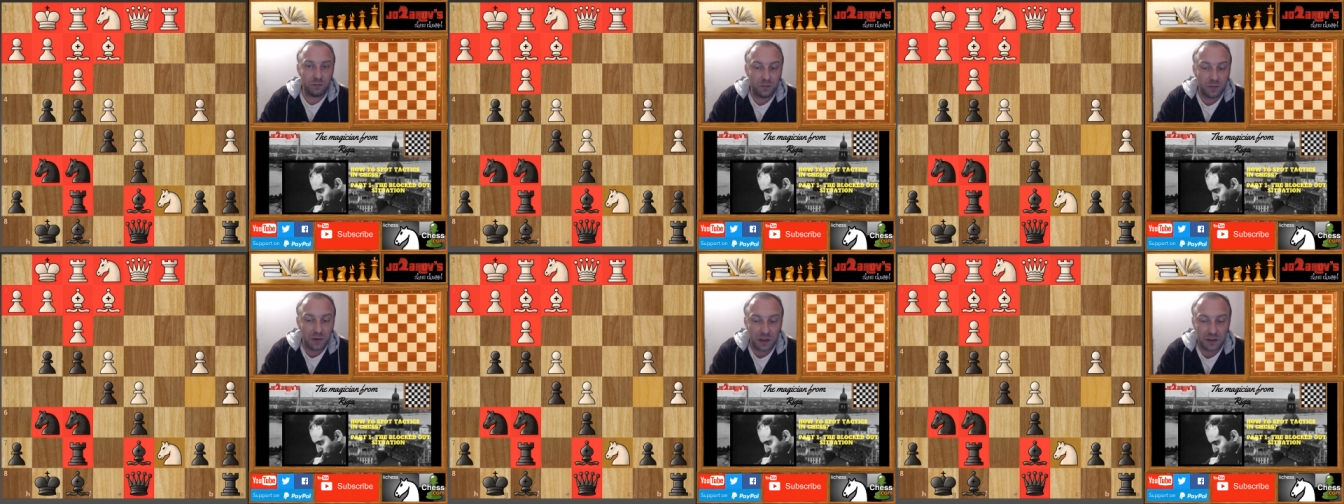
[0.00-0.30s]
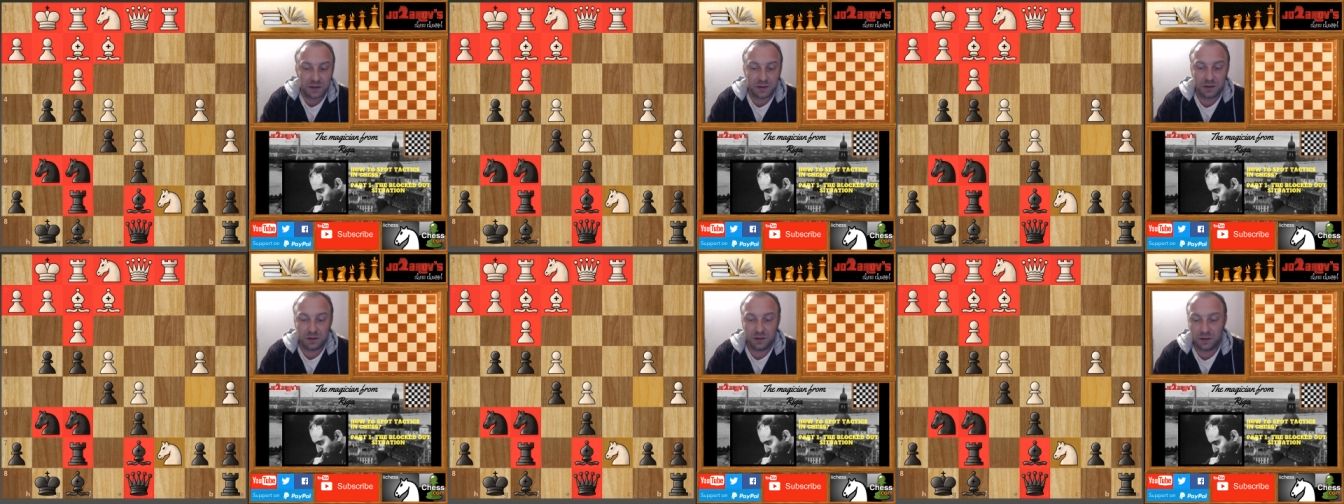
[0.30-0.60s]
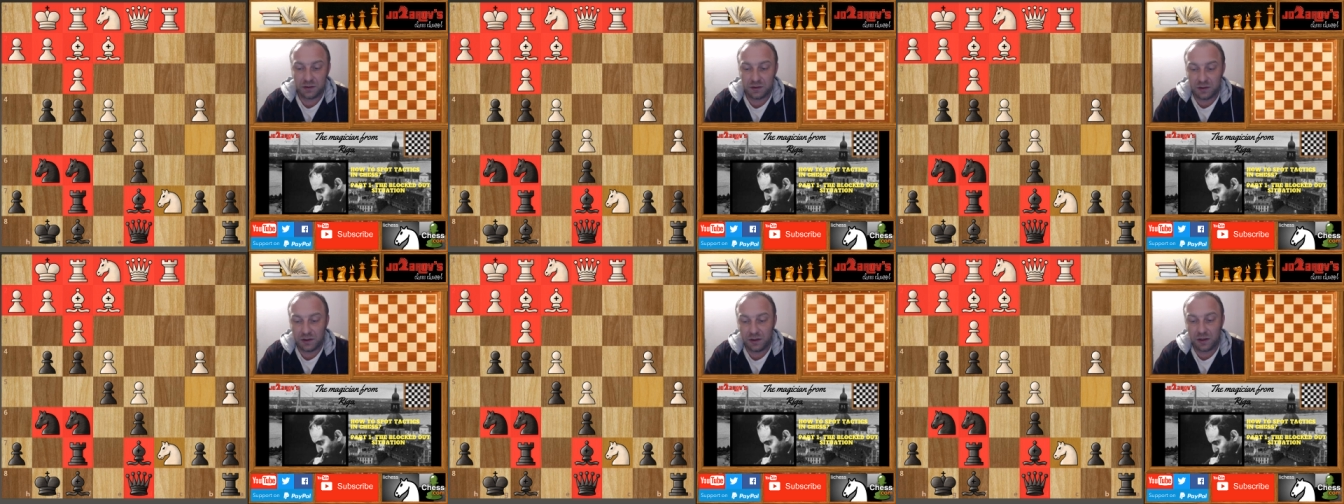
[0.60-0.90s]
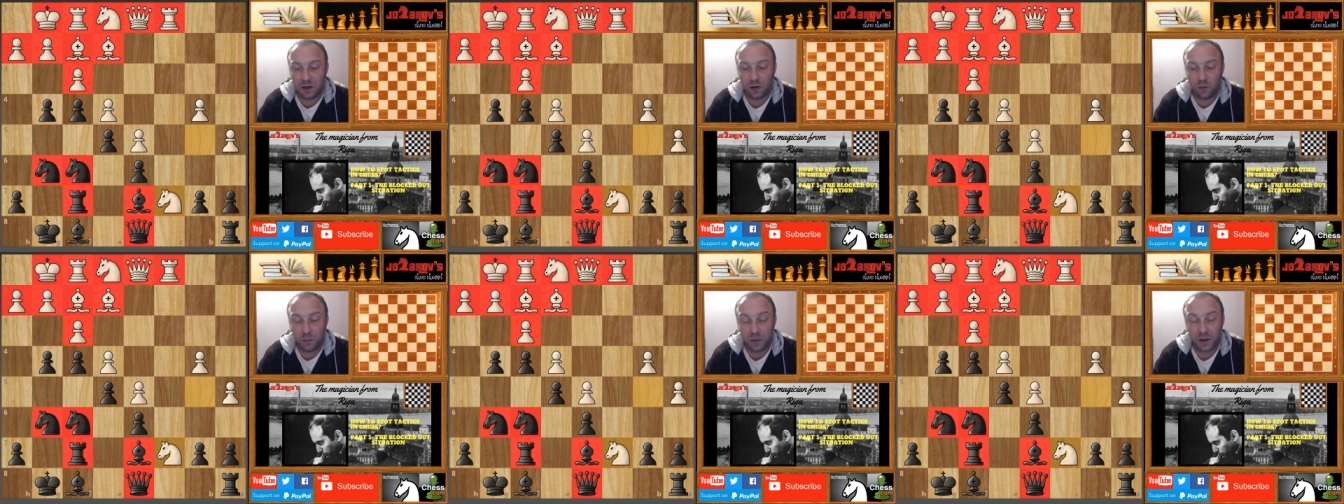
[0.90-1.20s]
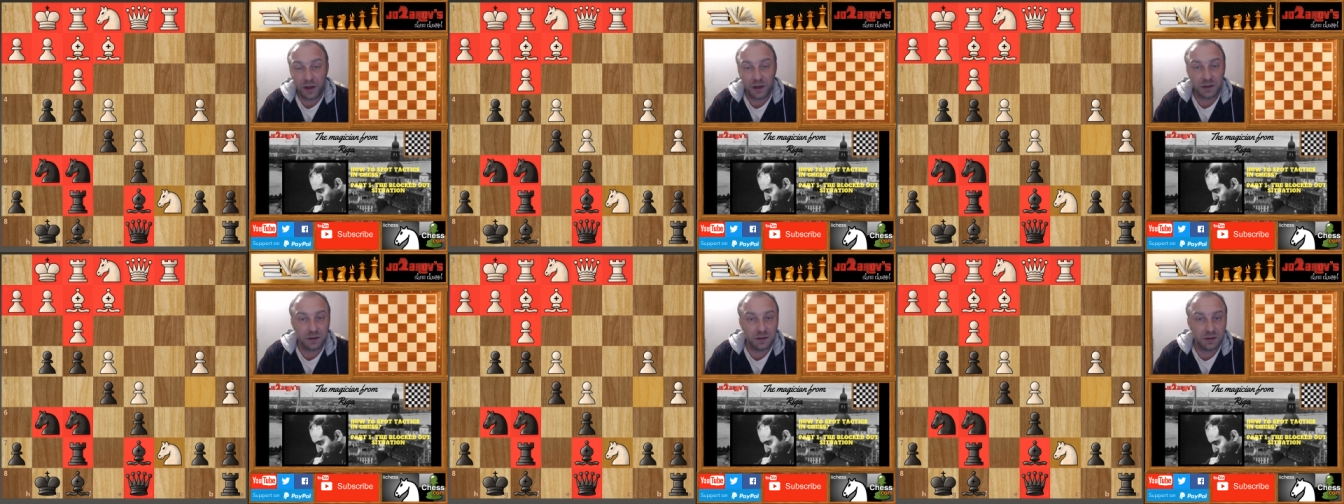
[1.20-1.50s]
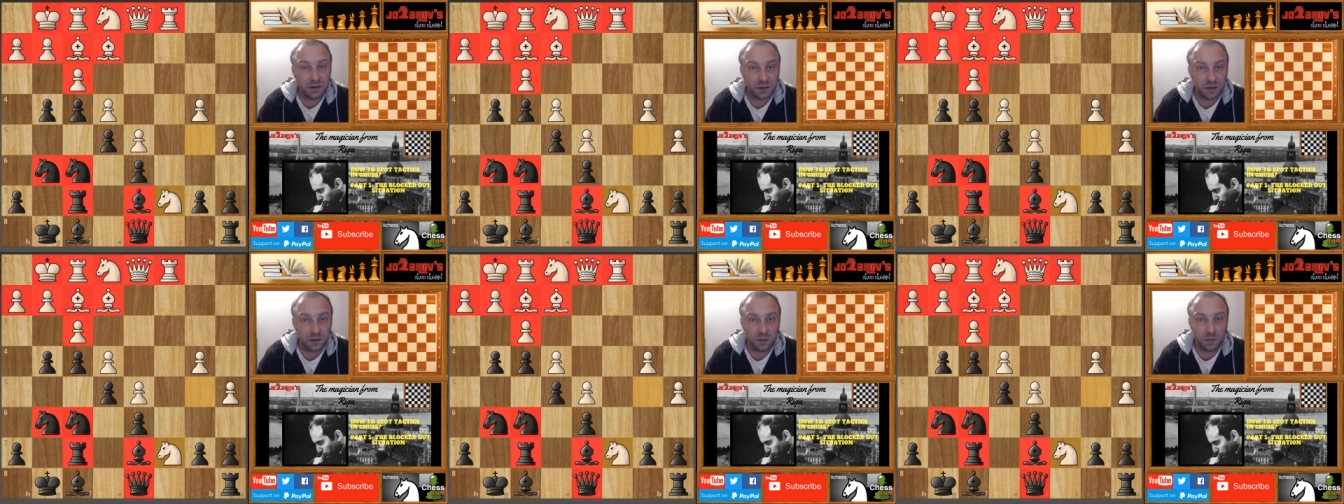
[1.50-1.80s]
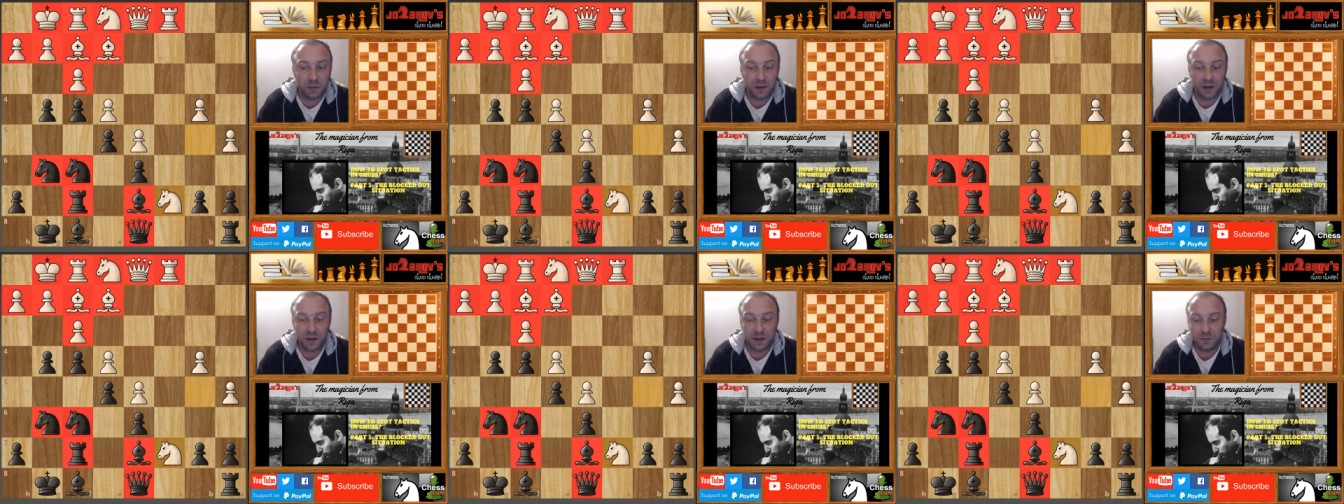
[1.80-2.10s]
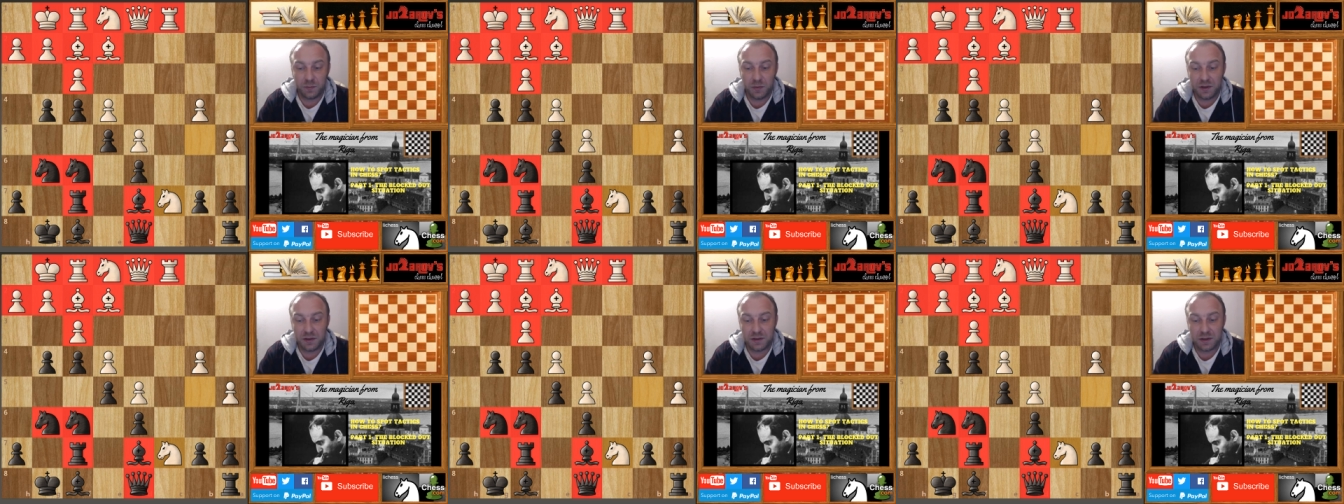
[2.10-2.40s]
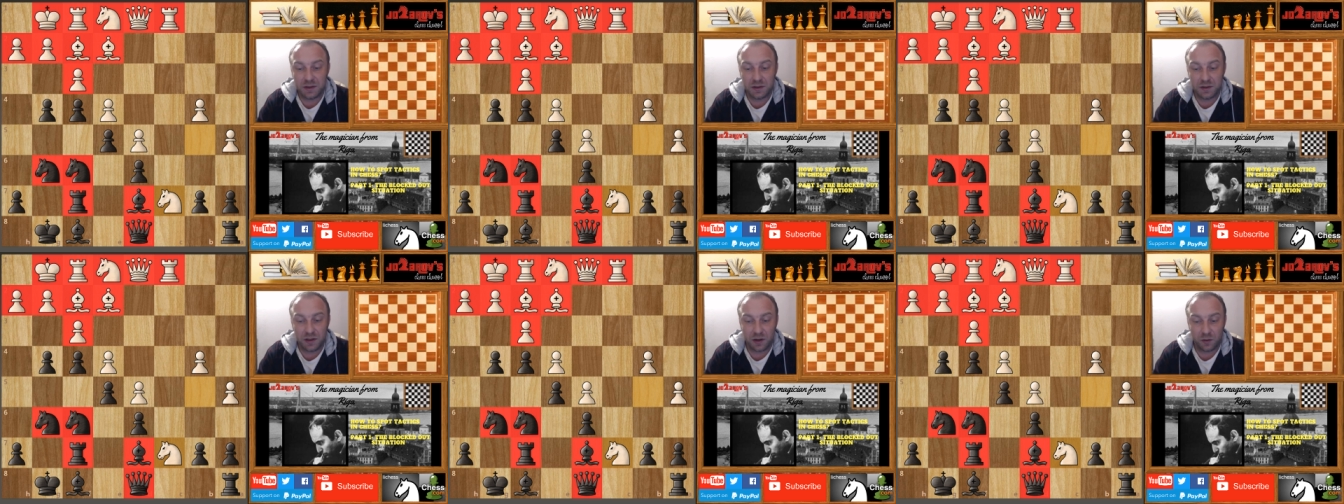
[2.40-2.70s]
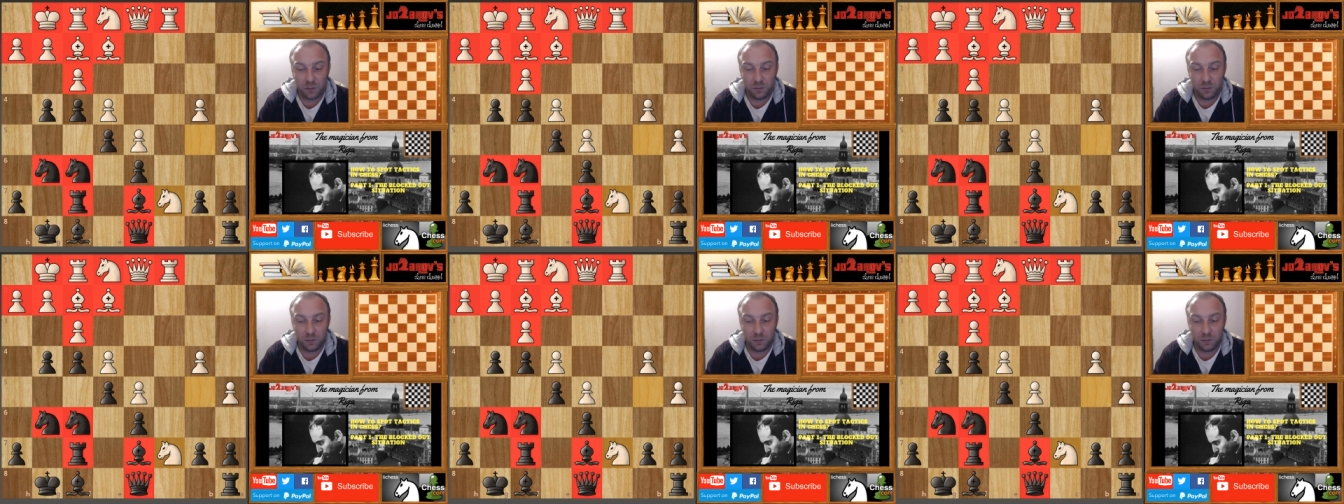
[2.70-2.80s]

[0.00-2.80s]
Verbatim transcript: let's uh, see now black's uh, black's pieces they're